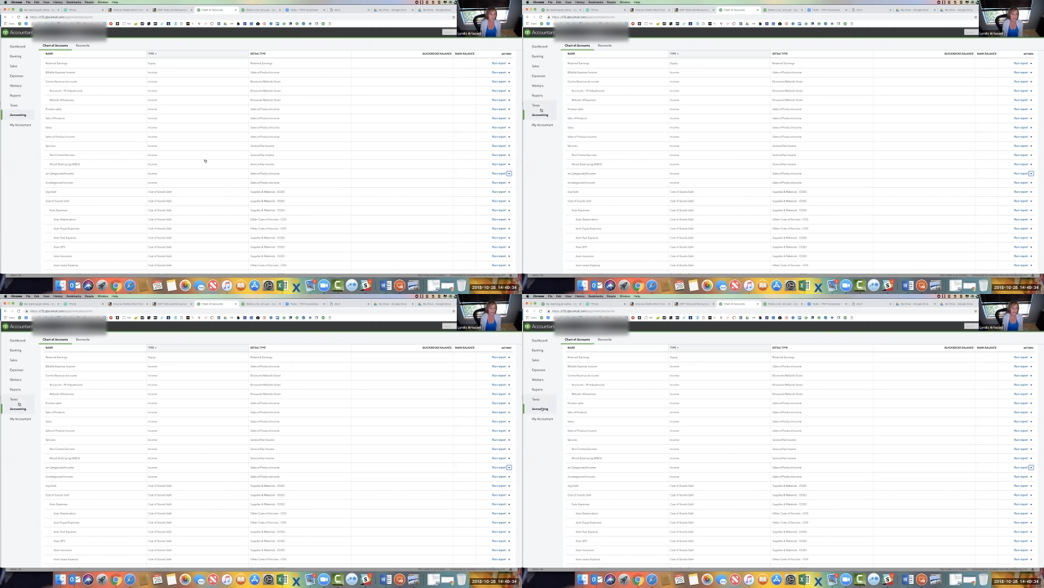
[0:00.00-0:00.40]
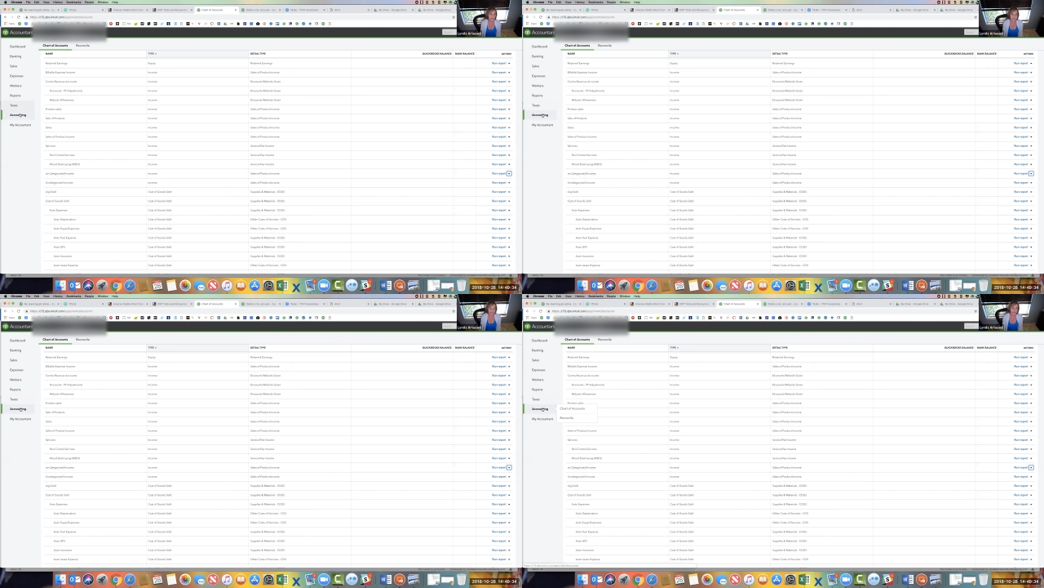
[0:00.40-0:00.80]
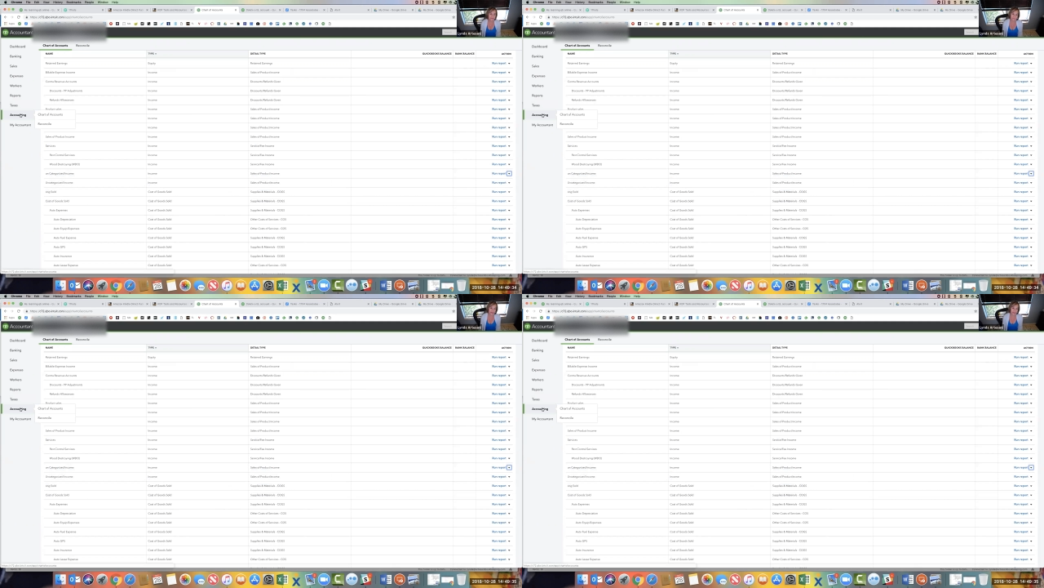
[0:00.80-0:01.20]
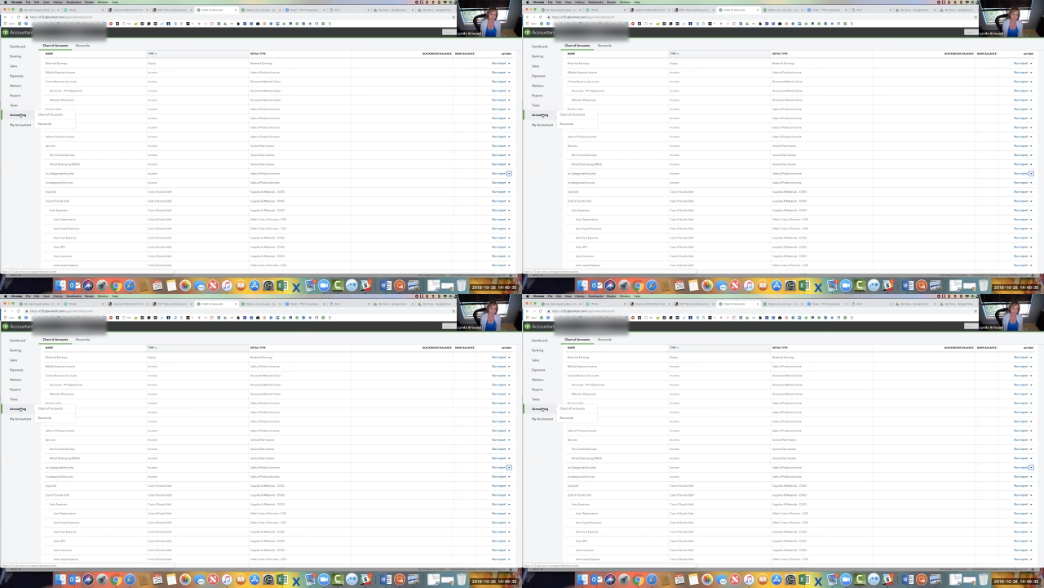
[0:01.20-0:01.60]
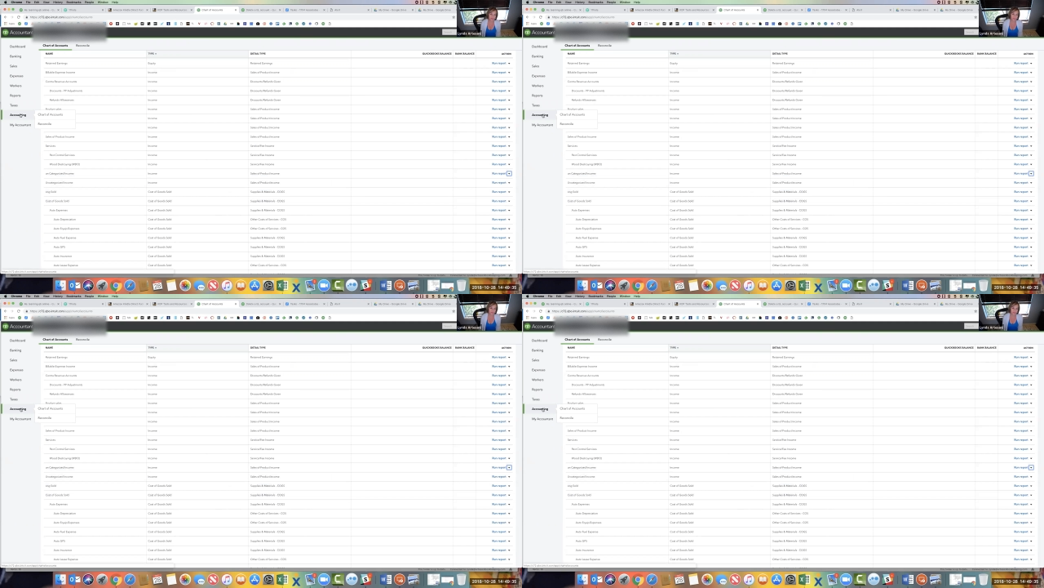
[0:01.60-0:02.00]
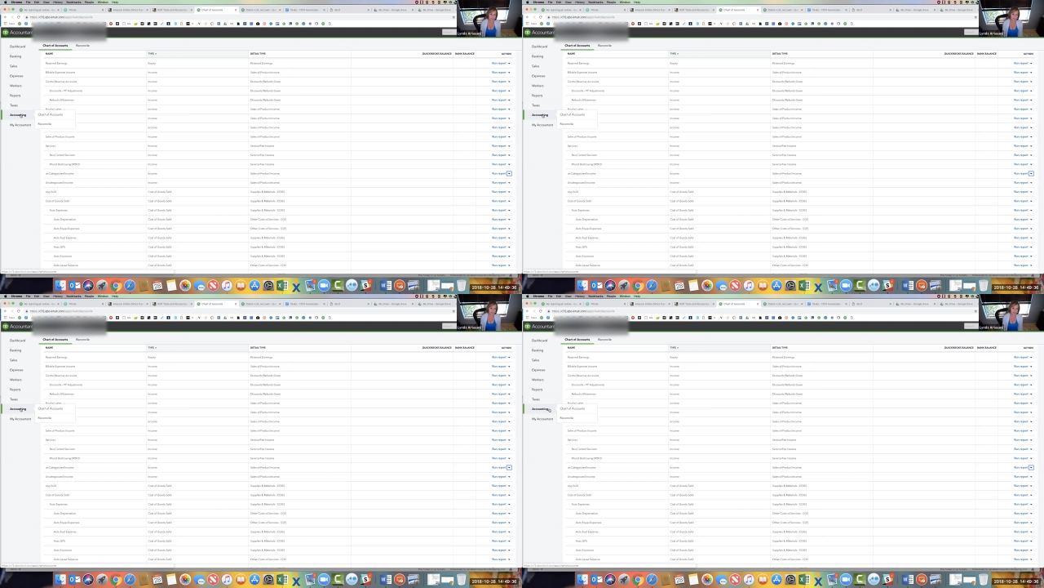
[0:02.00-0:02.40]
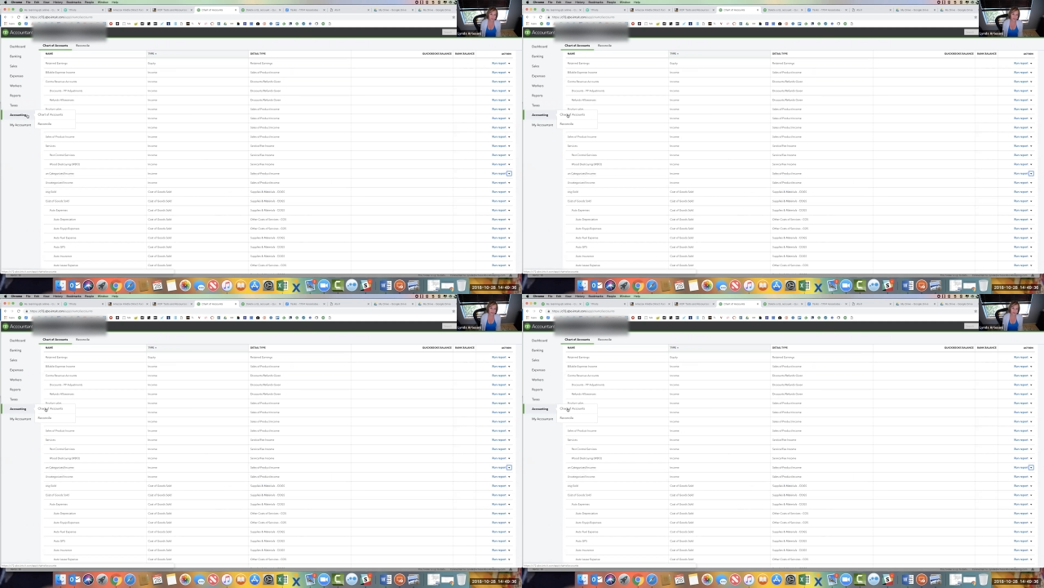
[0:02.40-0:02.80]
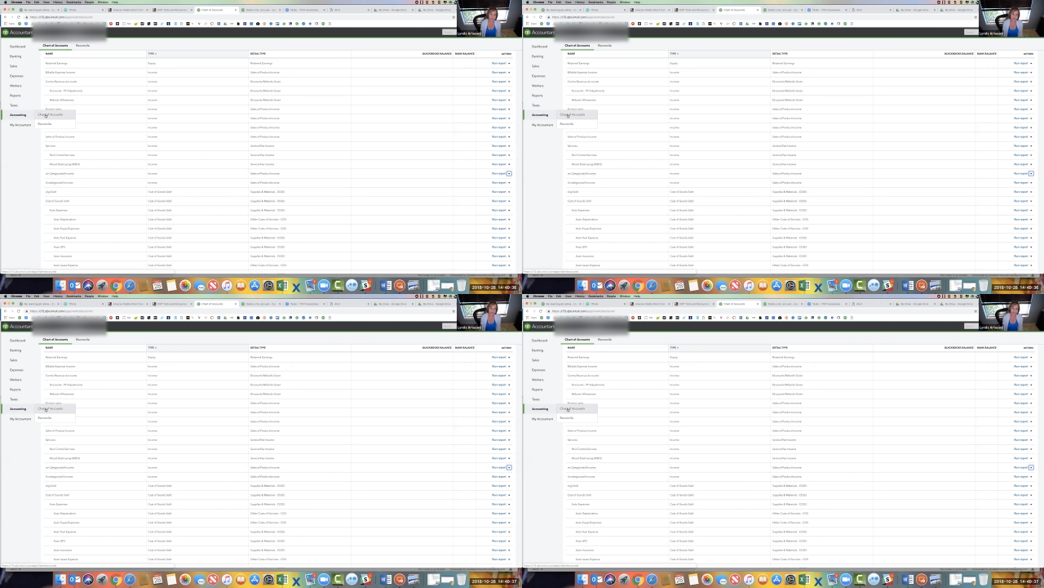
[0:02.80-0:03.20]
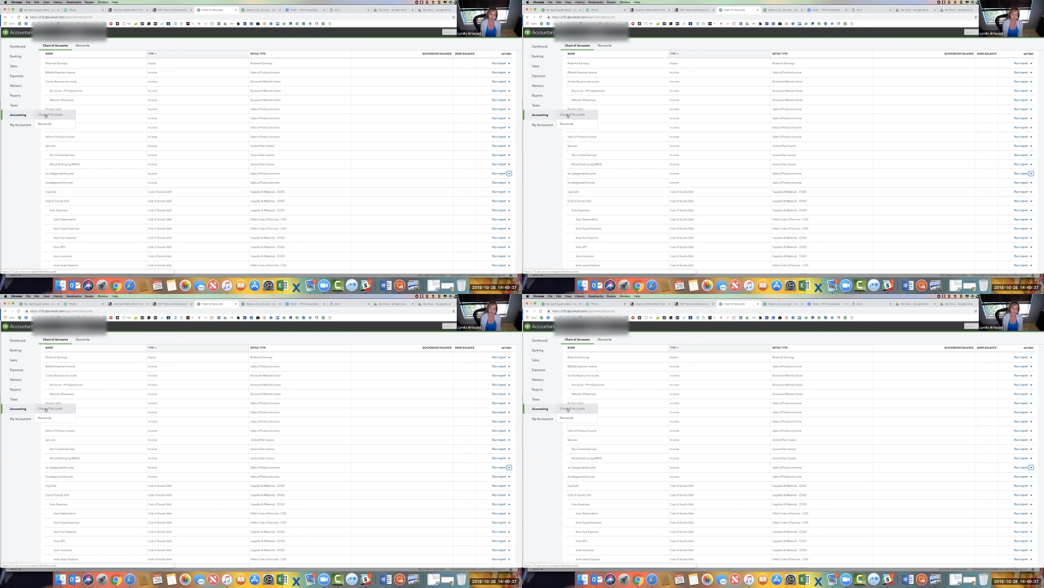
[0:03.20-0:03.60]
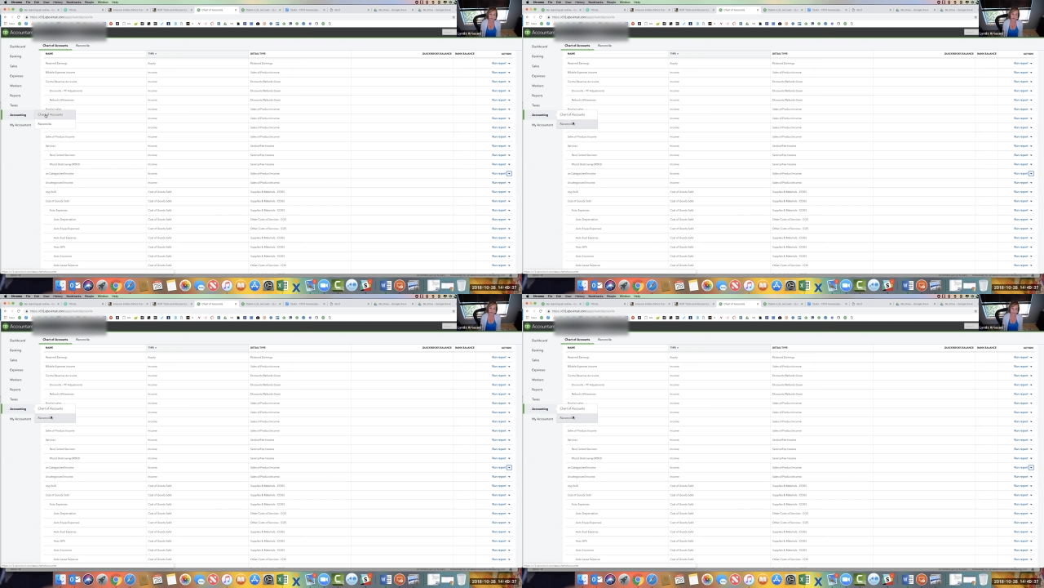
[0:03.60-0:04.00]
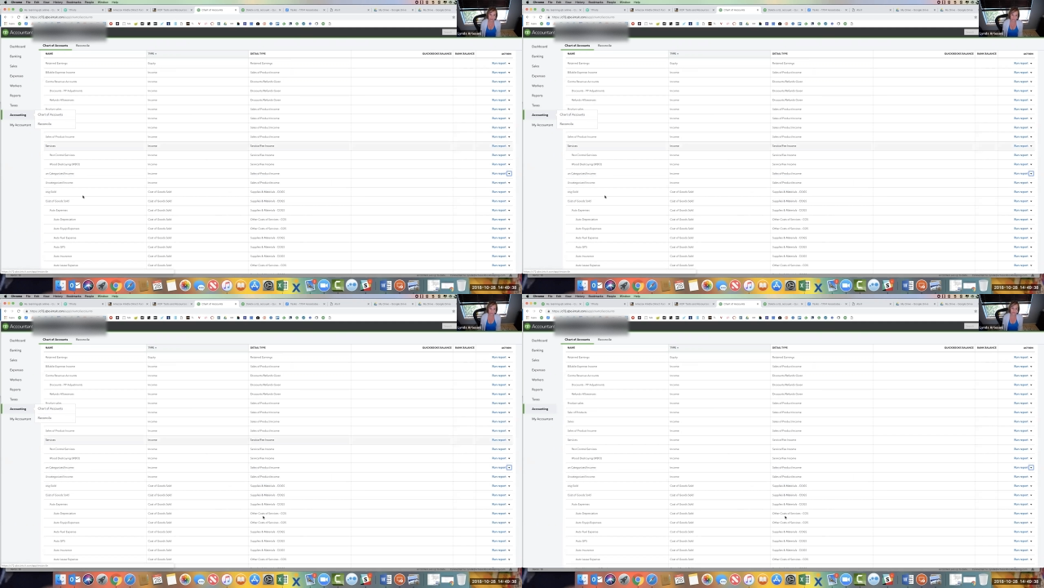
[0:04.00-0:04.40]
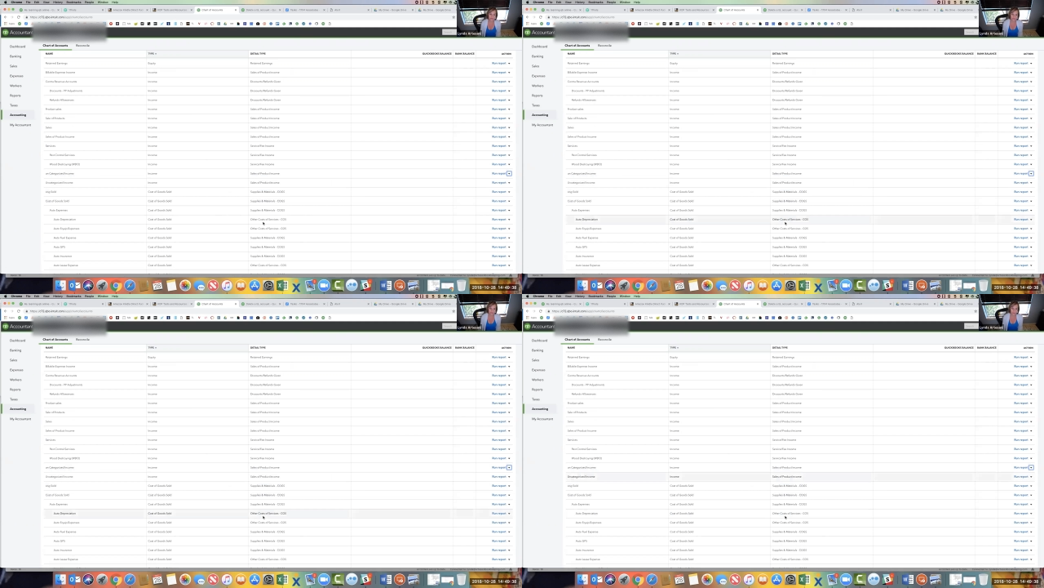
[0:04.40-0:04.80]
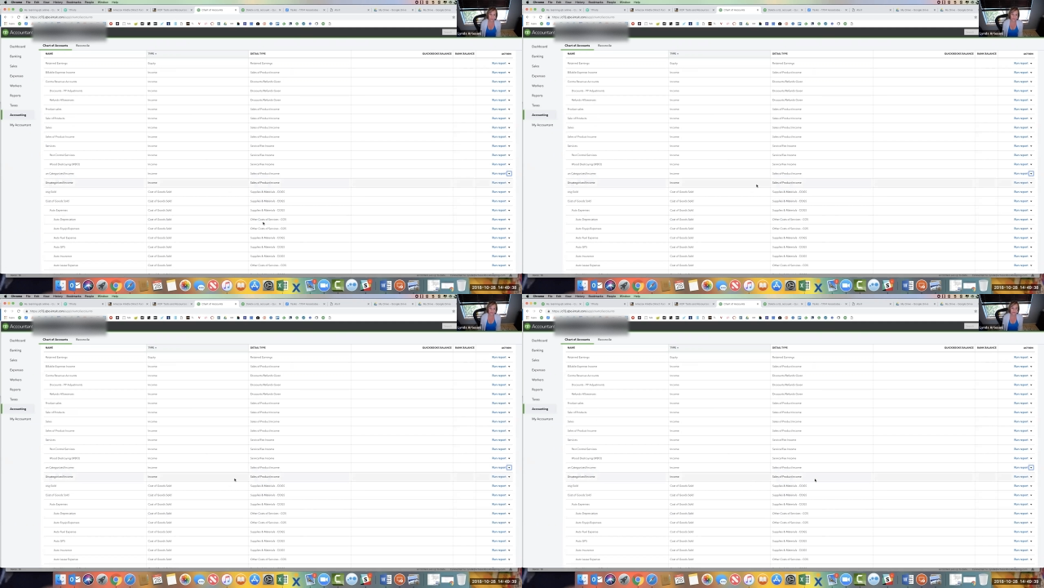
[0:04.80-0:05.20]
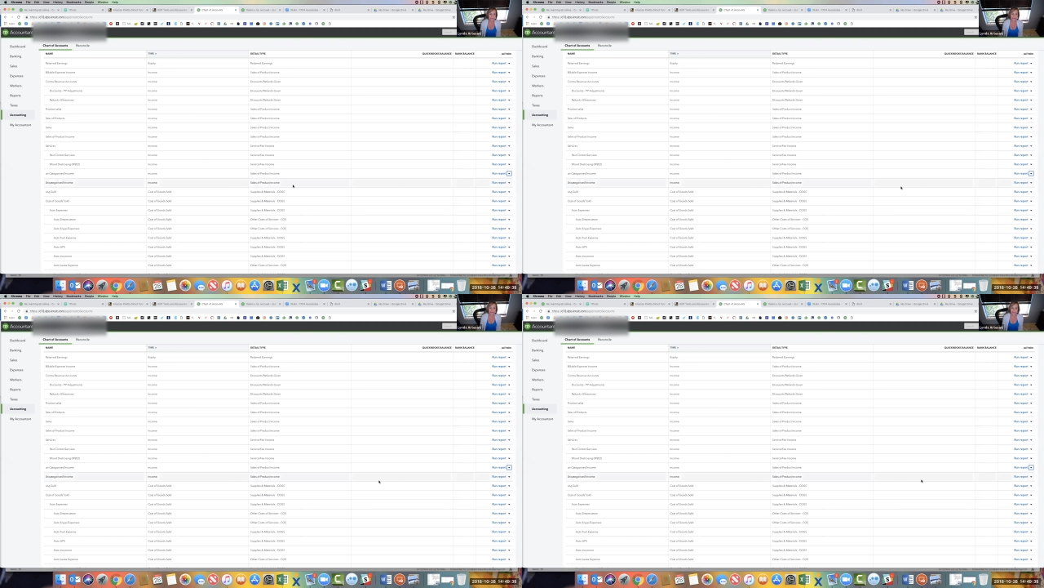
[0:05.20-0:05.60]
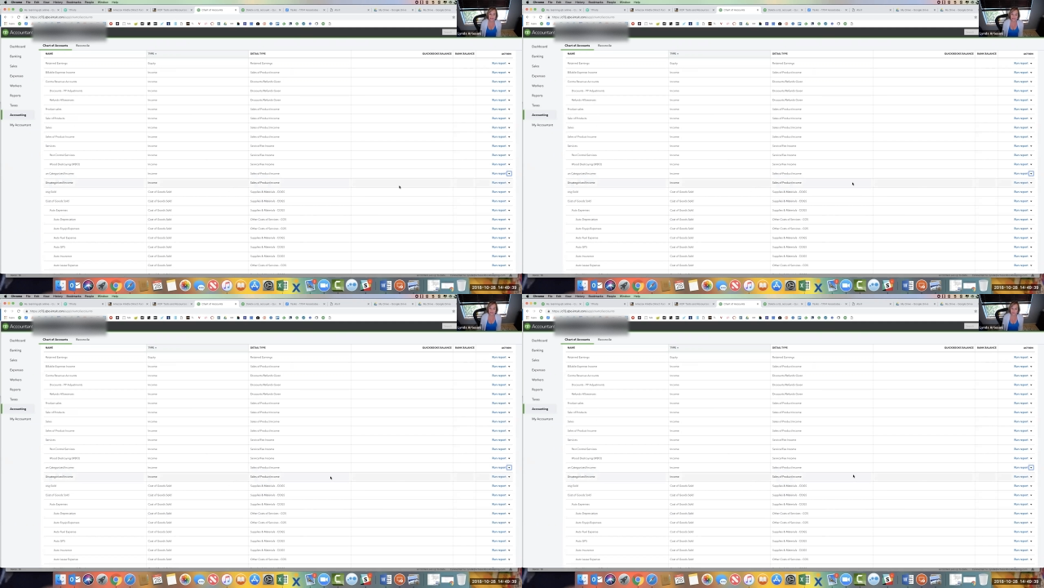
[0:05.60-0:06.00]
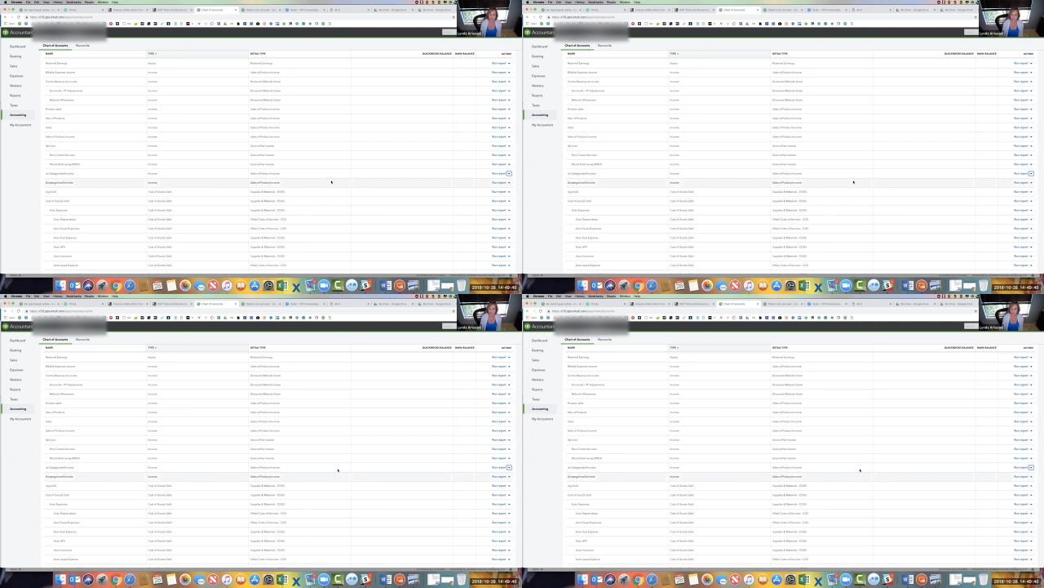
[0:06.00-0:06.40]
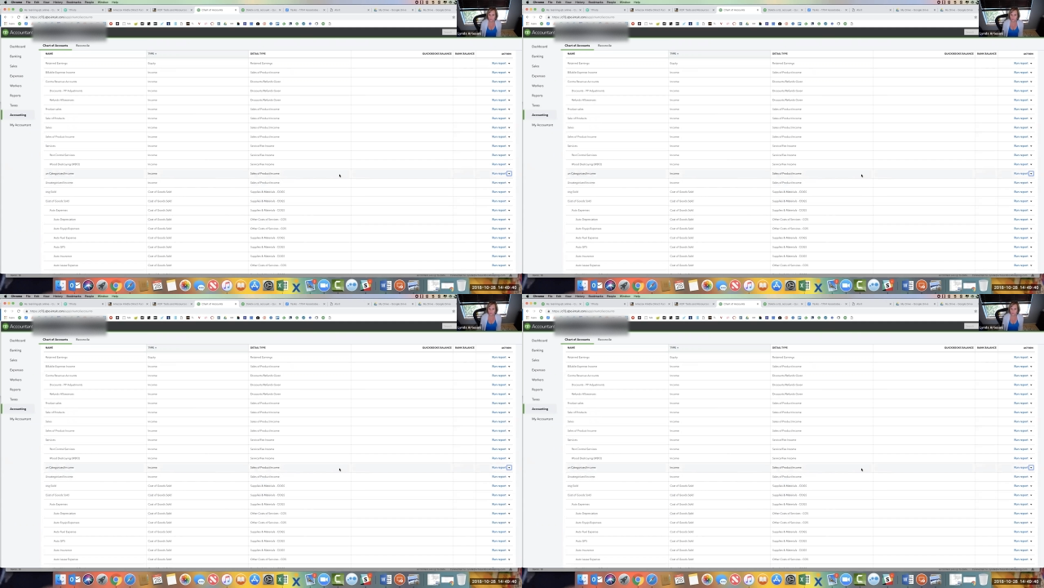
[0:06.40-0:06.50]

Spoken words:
No face is visible, so there are no lips to read.